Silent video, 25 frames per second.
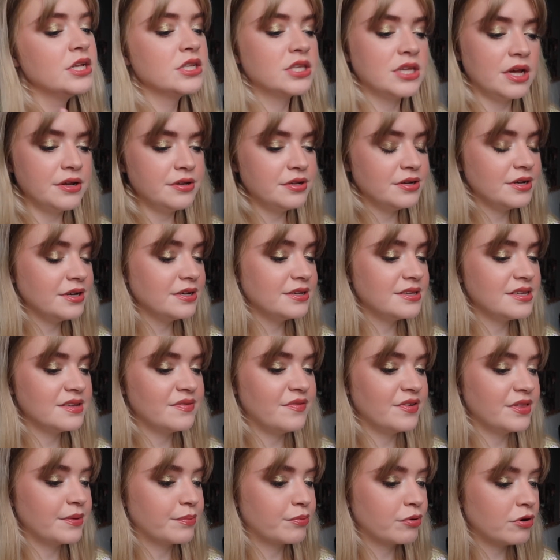Total uses
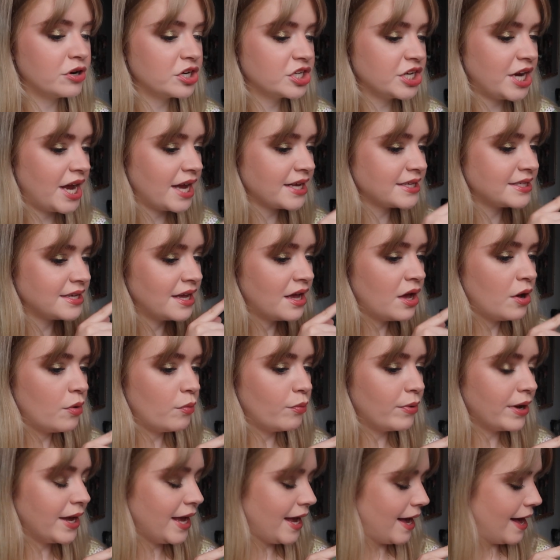for the project,
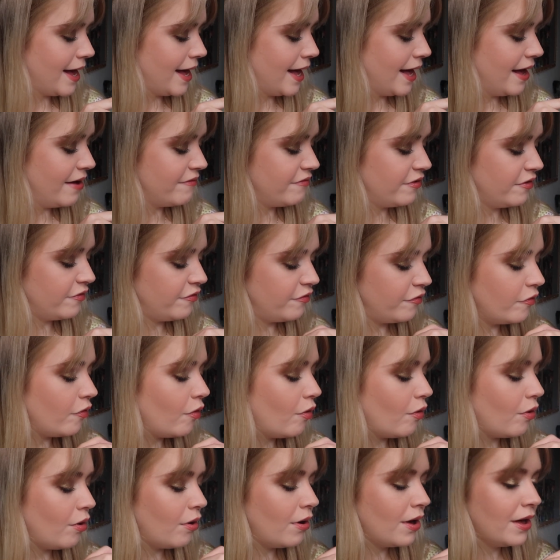we have
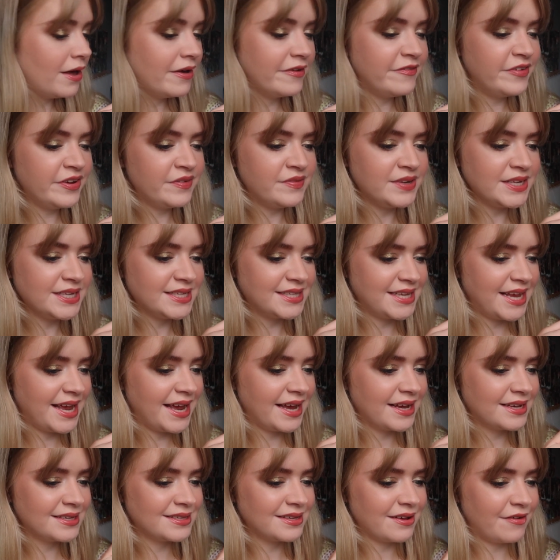4,
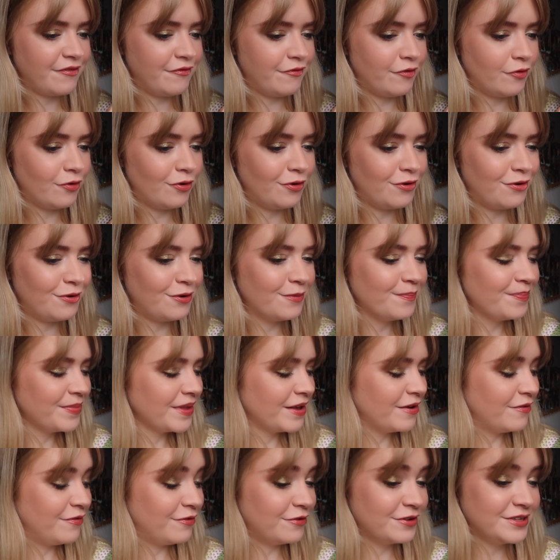56, 4,
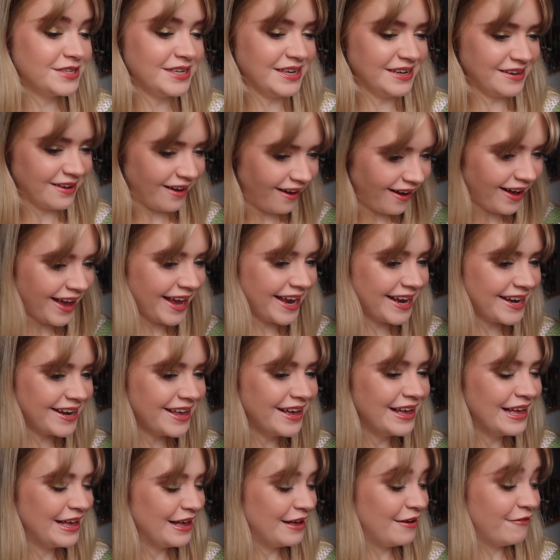
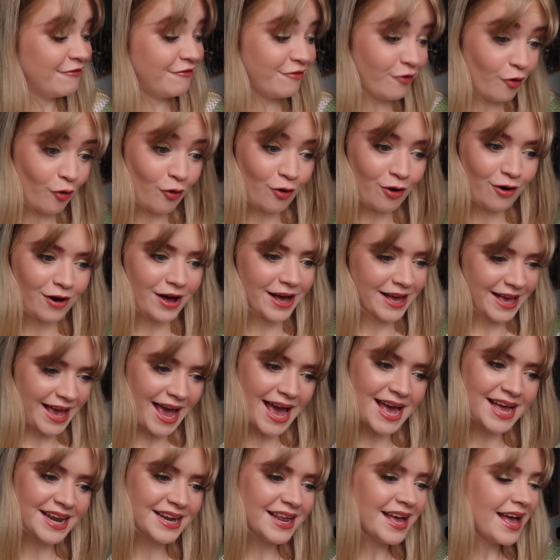49, 4
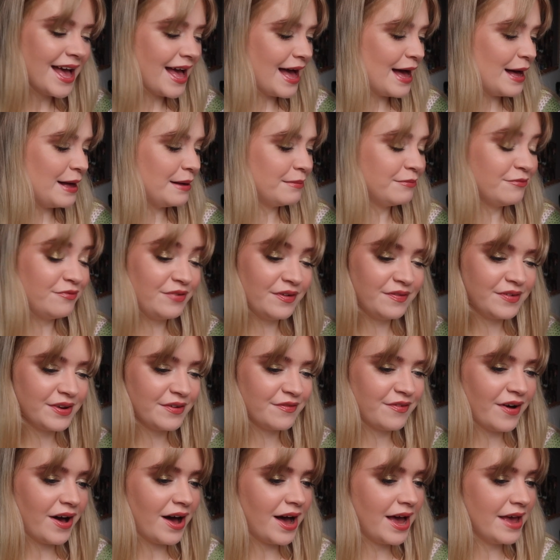again,
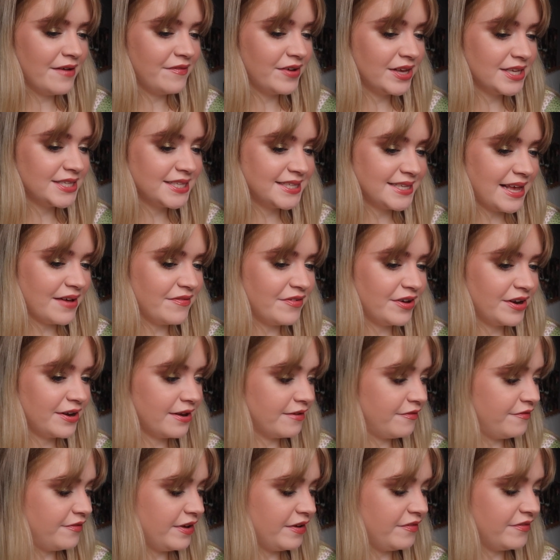55,
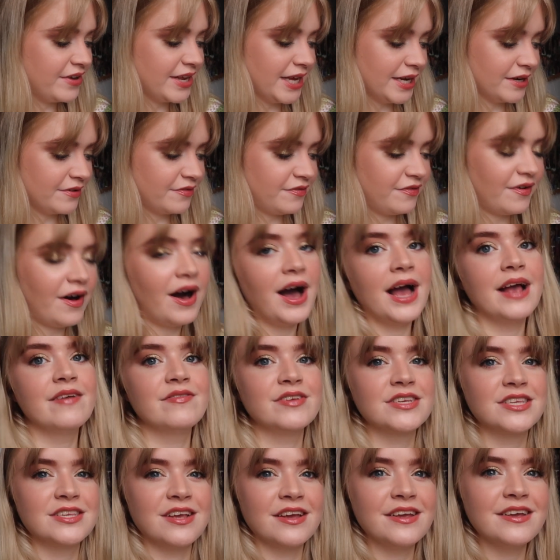7, 50 and
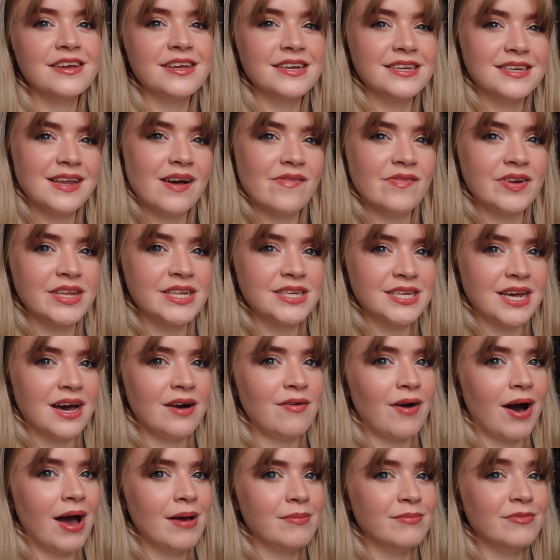5. So you can definitely
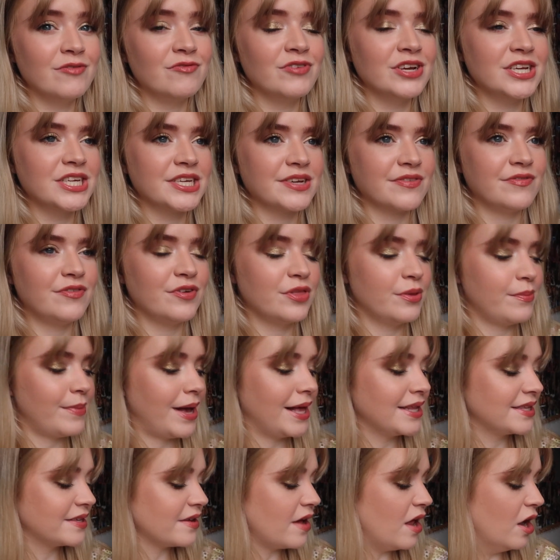tell I'm reaching for the
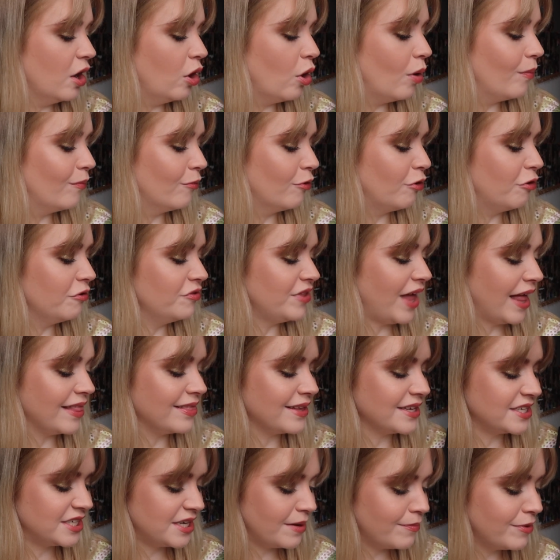mattes a lot more than
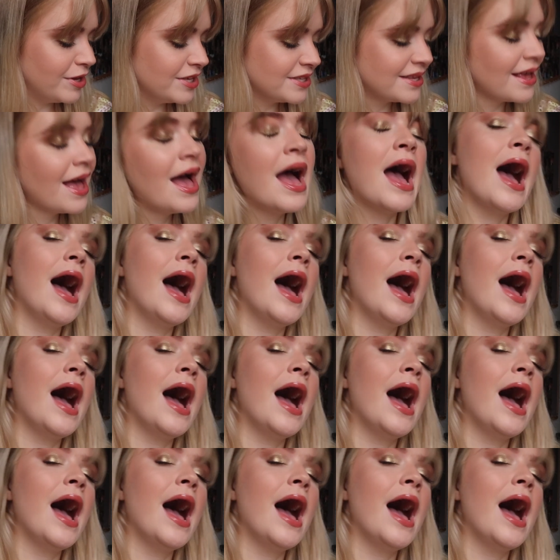the shimmers.